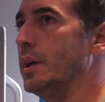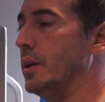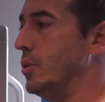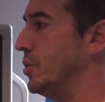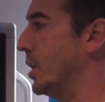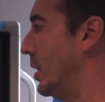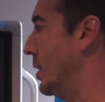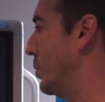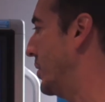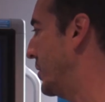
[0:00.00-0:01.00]
the
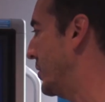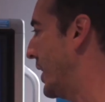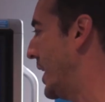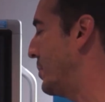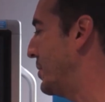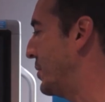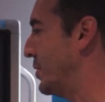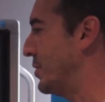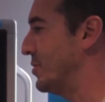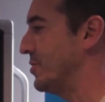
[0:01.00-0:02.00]
laboratory communicates what it
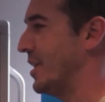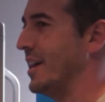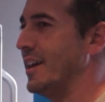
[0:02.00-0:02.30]
does.